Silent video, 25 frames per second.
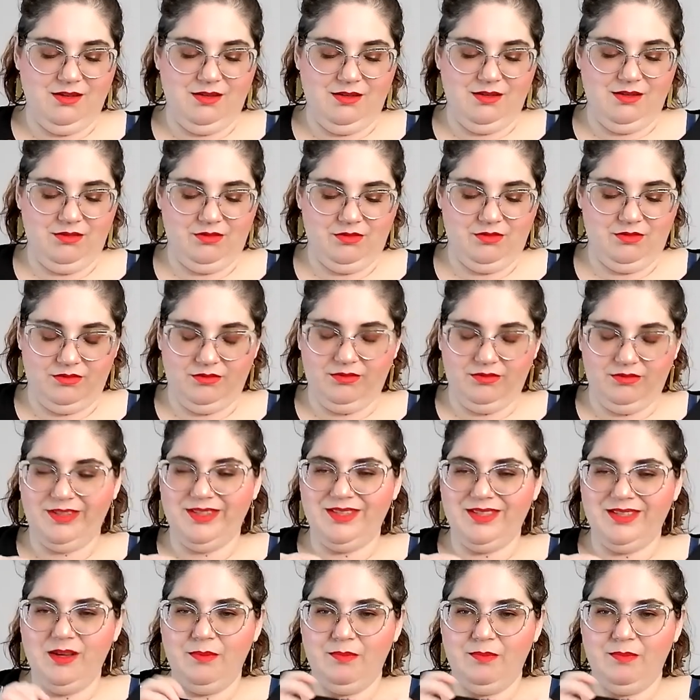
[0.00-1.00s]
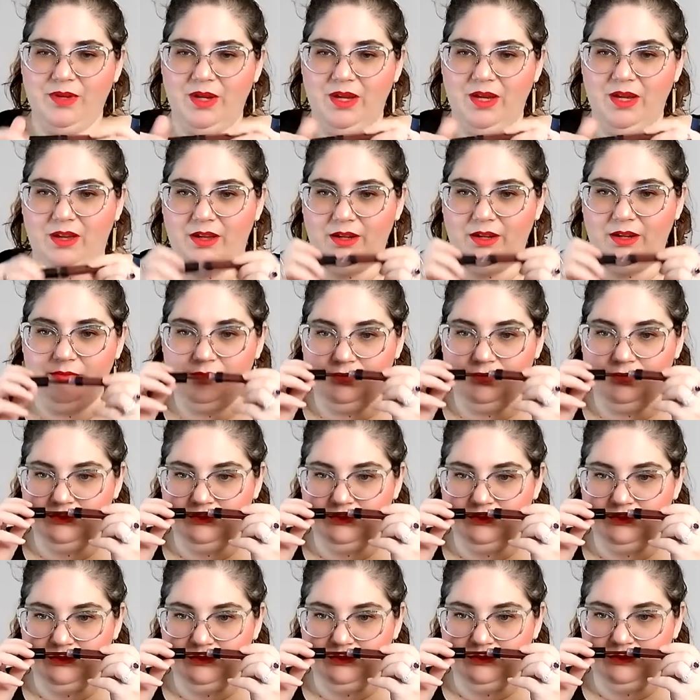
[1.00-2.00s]
oh, it's not bad.
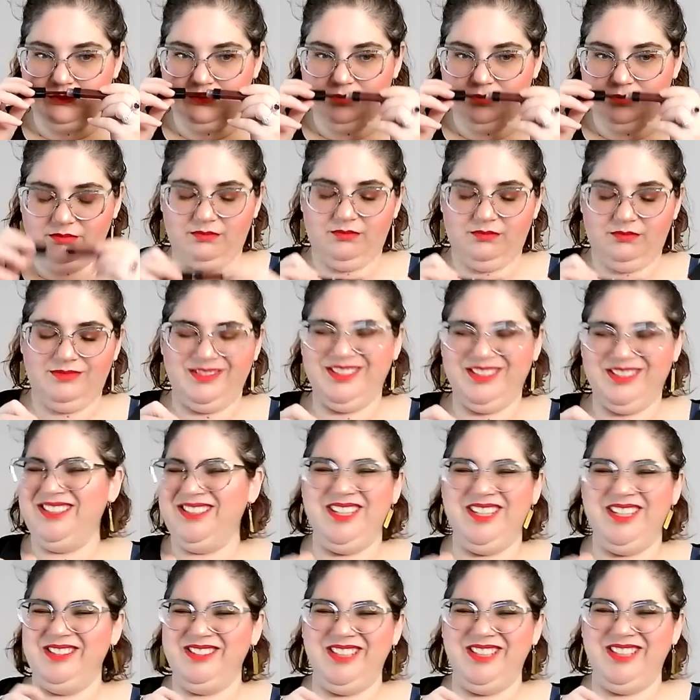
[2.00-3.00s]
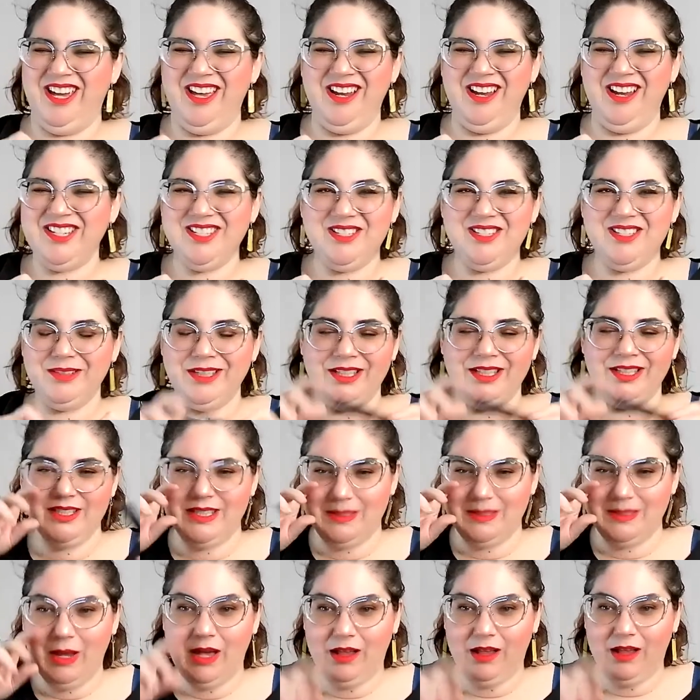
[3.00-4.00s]
No, I don't like, I just don't like the
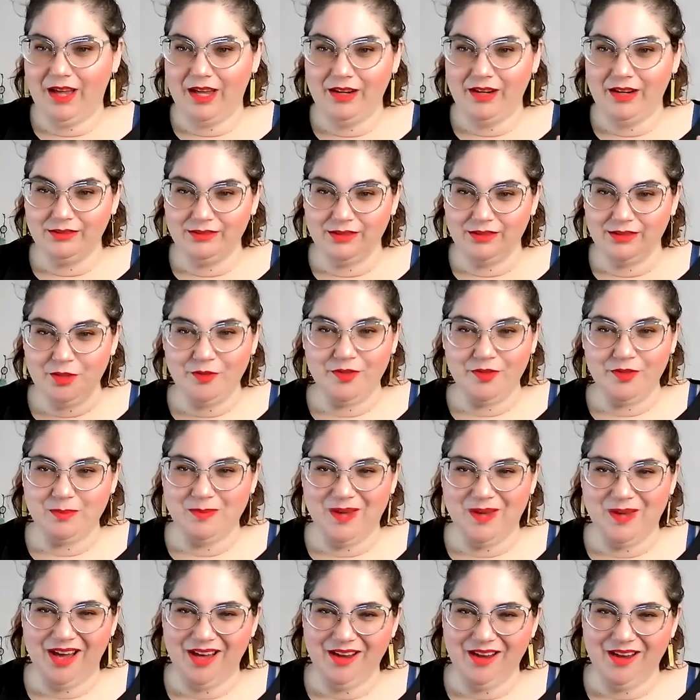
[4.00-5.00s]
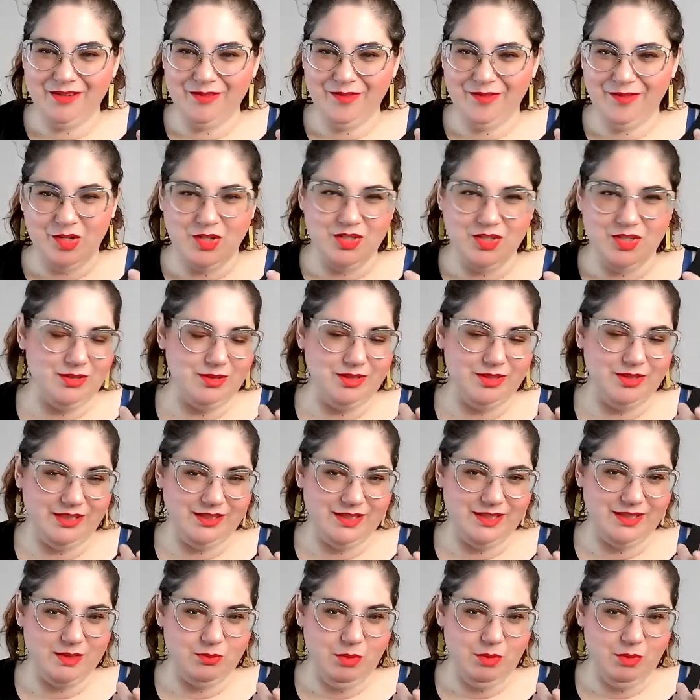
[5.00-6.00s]
smell. I don't know if it's bad or if I just don't like
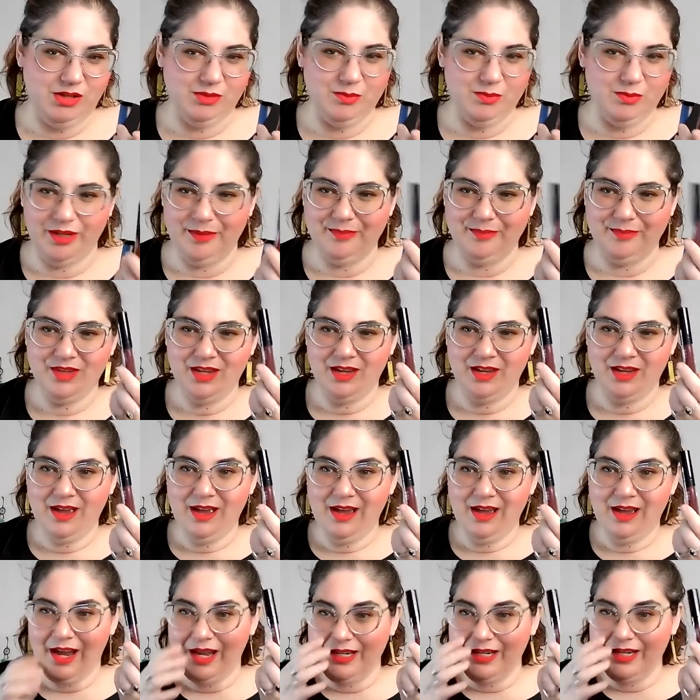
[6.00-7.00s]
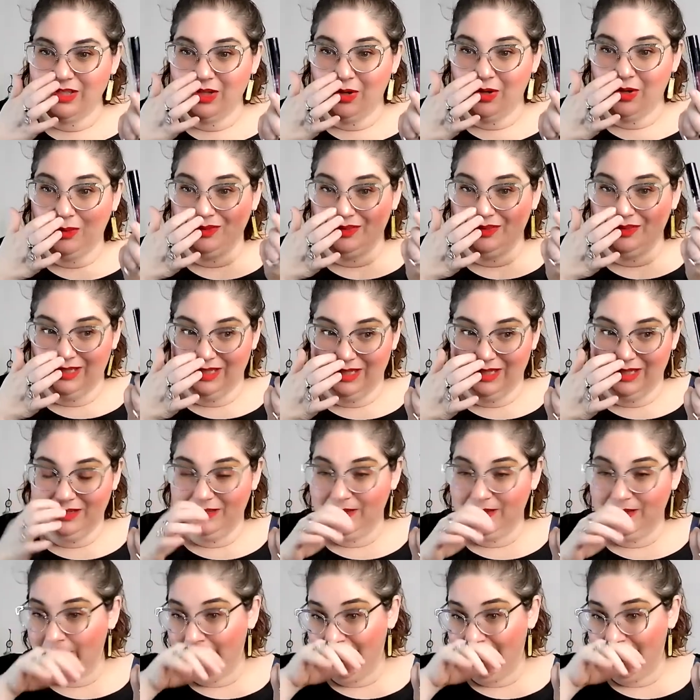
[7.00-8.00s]
the smell, but I don't need
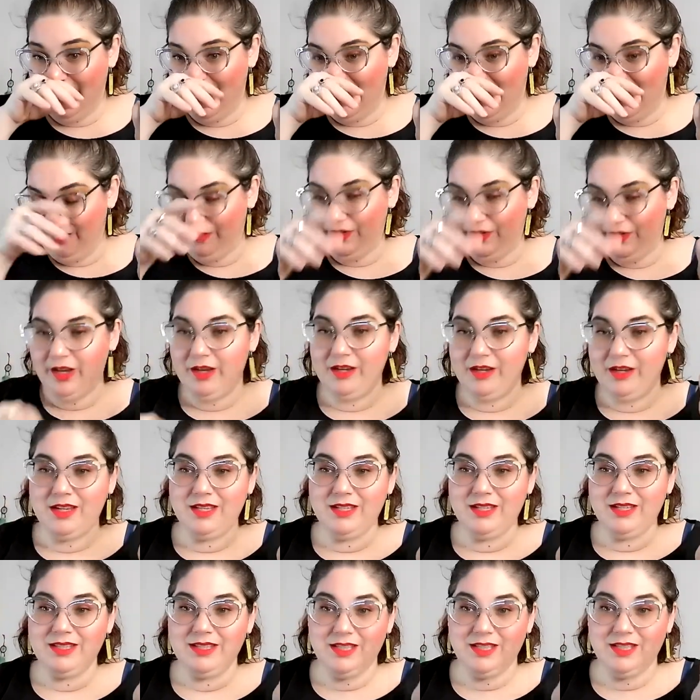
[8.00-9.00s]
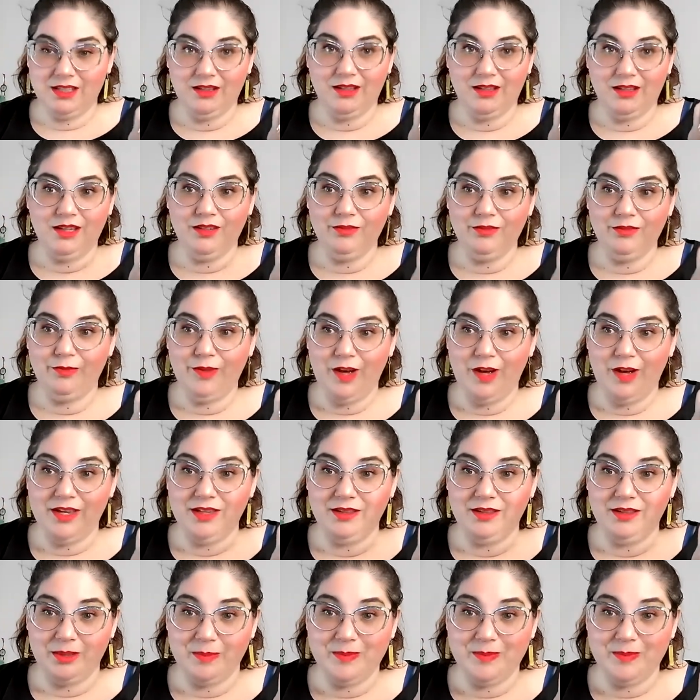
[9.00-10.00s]
it. I have a gazillion
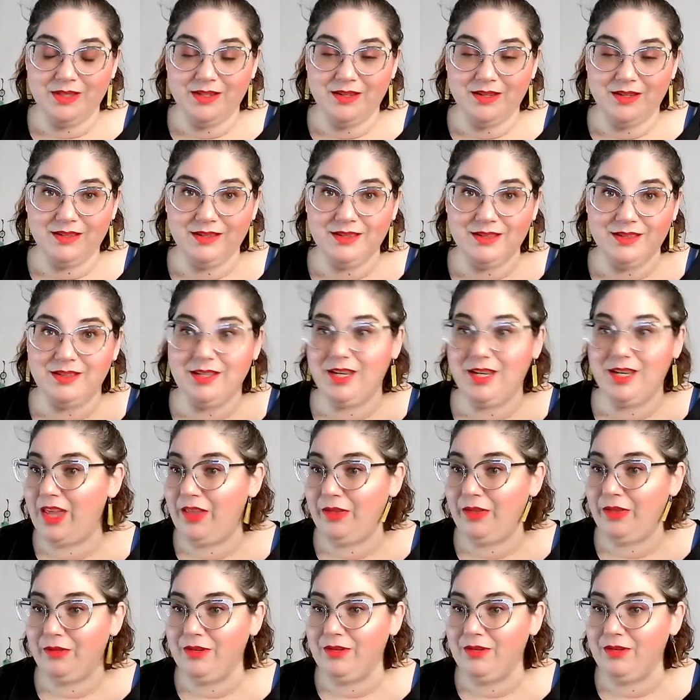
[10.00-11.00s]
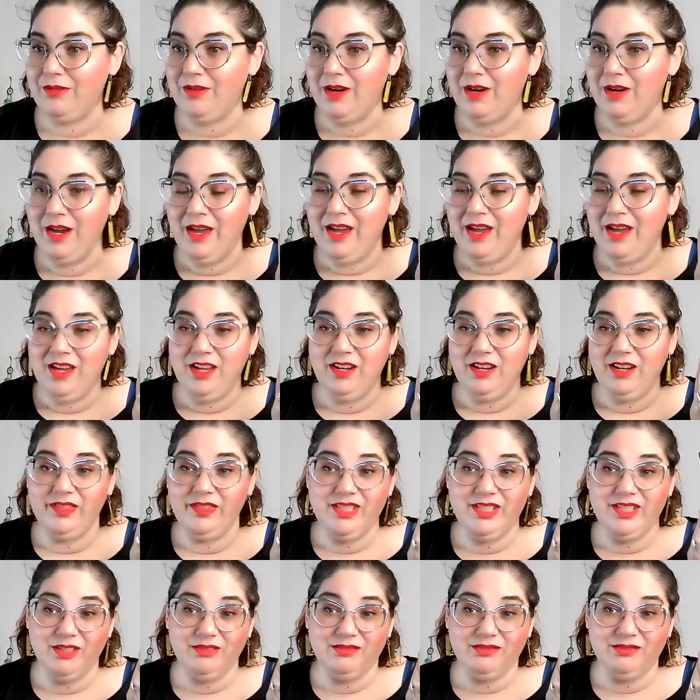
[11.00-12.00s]
fucking lipsticks to get through. And if I
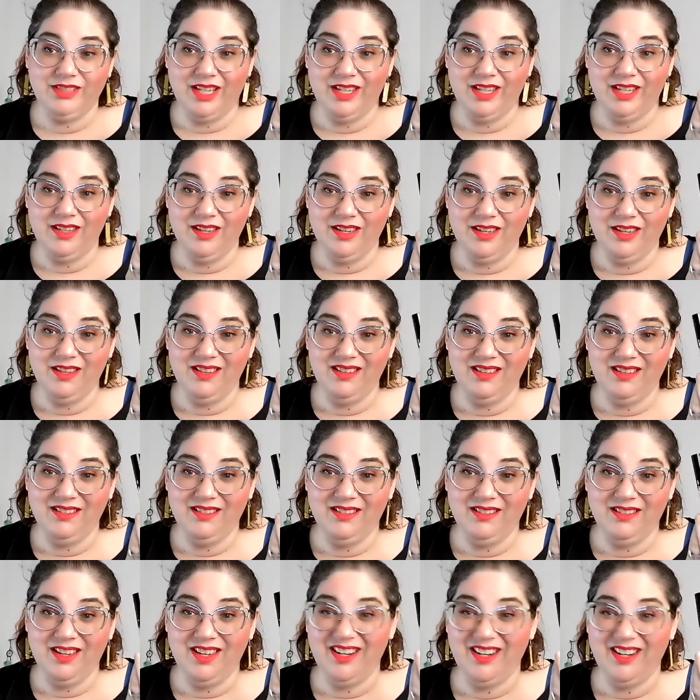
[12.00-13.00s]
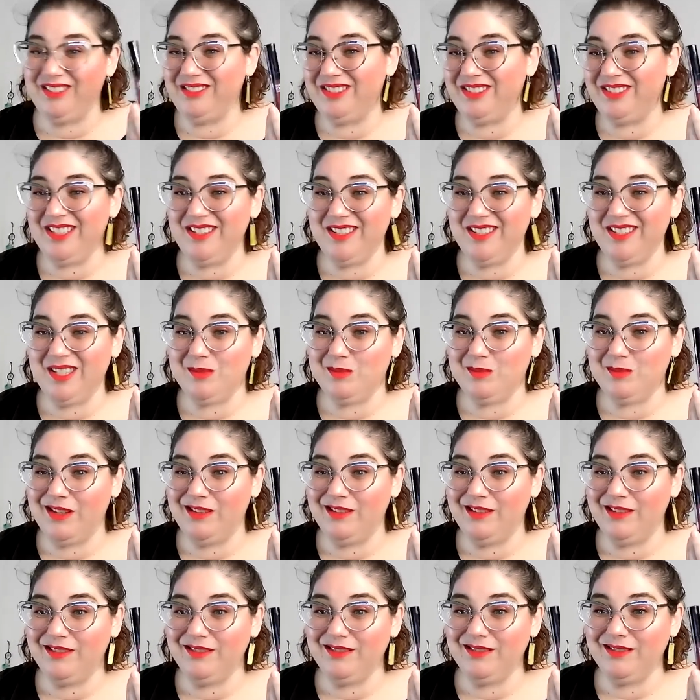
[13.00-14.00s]
don't like it and I don't like the
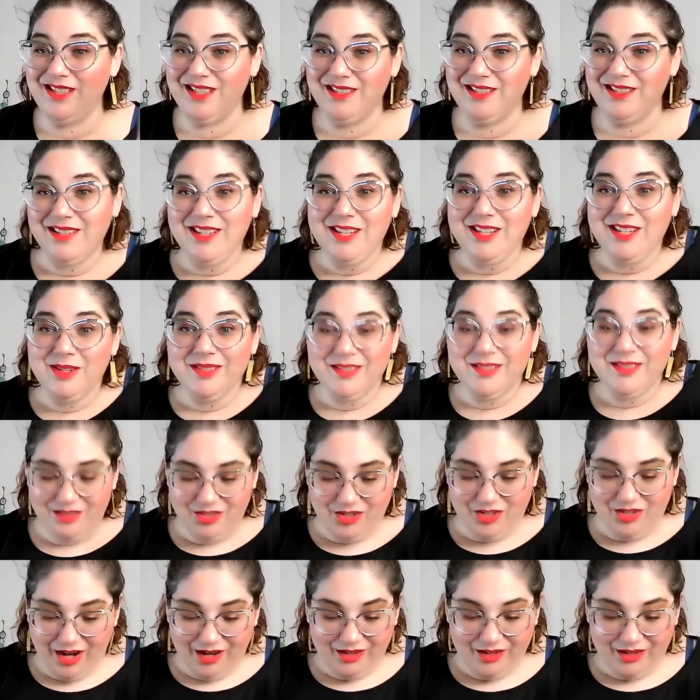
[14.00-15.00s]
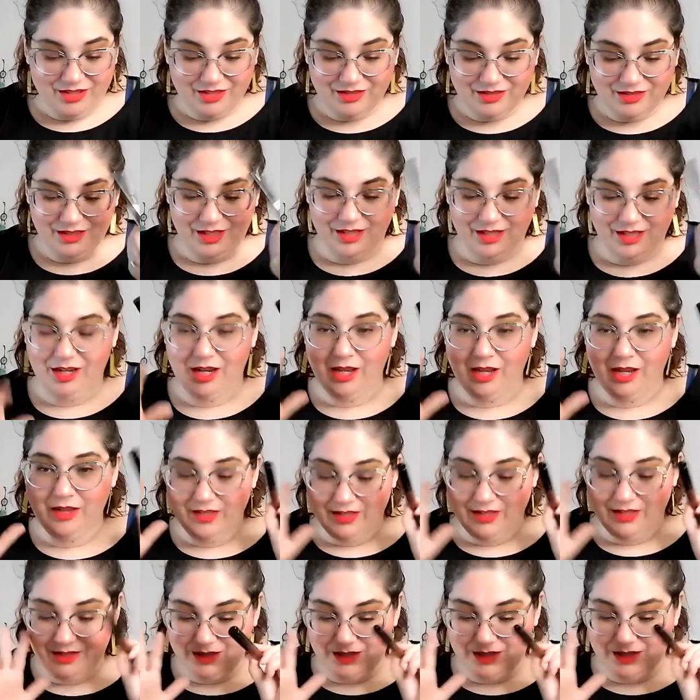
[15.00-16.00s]
smell, then it goes in the trash. Like I,
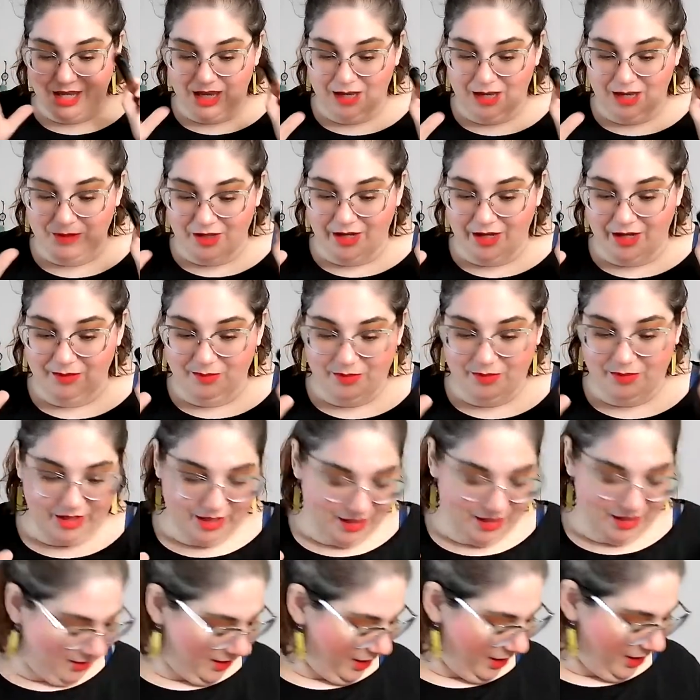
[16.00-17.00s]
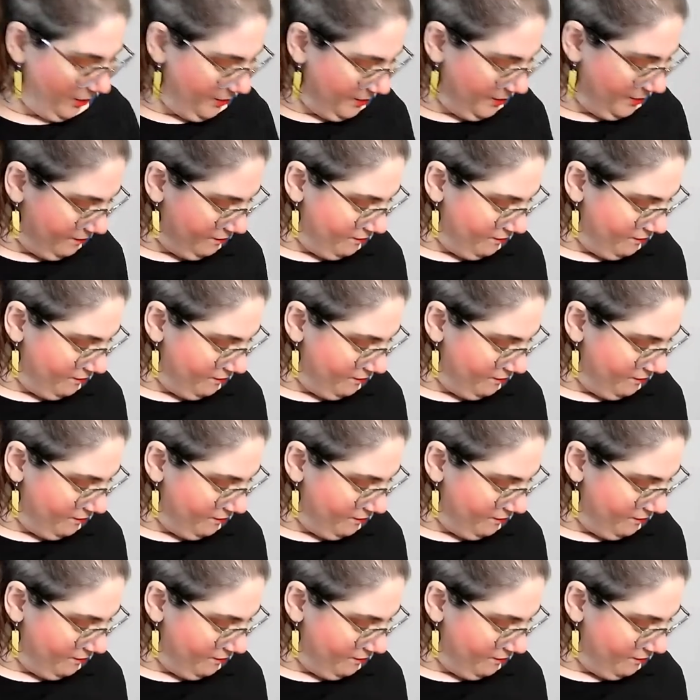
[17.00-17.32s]
this is the game that I'm playing now.